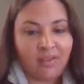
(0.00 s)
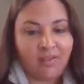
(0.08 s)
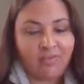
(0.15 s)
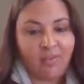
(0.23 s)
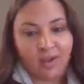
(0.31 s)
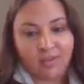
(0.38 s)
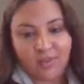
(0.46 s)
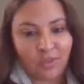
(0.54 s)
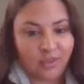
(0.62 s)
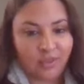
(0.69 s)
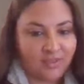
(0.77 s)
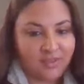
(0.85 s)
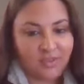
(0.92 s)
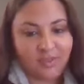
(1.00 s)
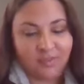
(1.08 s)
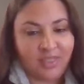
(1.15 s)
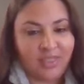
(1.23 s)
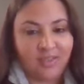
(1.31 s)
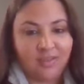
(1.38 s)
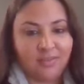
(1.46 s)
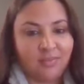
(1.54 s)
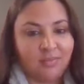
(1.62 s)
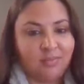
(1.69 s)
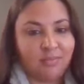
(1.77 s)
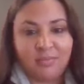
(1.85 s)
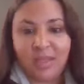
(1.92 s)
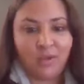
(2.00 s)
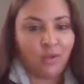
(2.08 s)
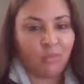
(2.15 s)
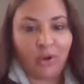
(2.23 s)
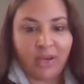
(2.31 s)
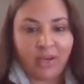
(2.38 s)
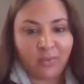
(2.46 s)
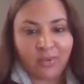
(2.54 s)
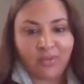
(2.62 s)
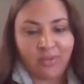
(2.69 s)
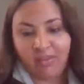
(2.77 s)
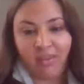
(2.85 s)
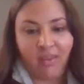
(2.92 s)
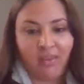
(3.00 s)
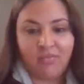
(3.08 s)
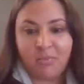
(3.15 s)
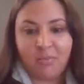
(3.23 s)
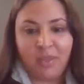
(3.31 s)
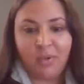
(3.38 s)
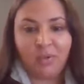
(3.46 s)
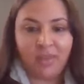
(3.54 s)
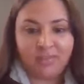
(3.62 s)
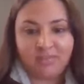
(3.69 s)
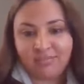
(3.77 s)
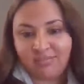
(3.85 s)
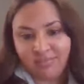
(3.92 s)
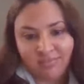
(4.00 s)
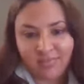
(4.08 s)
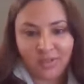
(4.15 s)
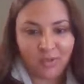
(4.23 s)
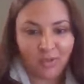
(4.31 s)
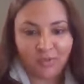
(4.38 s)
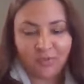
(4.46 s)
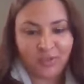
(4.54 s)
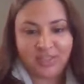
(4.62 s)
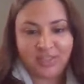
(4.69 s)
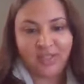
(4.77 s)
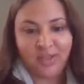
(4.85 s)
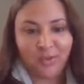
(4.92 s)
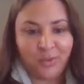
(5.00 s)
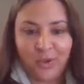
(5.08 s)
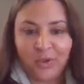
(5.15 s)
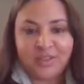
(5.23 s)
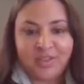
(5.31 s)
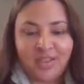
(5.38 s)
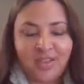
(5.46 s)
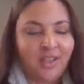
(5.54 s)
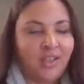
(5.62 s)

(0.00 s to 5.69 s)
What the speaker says: that $5 could be make or break whether they have a meal that, you know, for dinner or not.